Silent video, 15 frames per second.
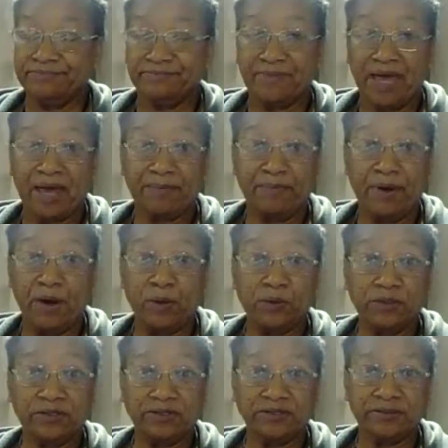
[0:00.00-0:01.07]

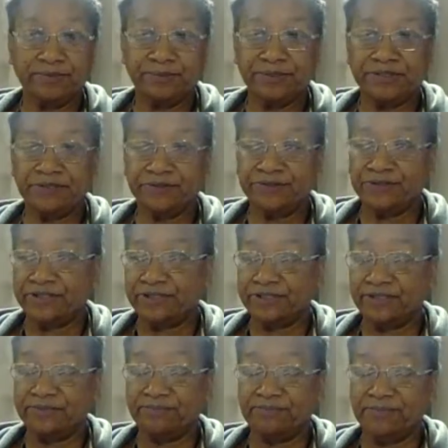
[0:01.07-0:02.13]
bipolar up here, and it's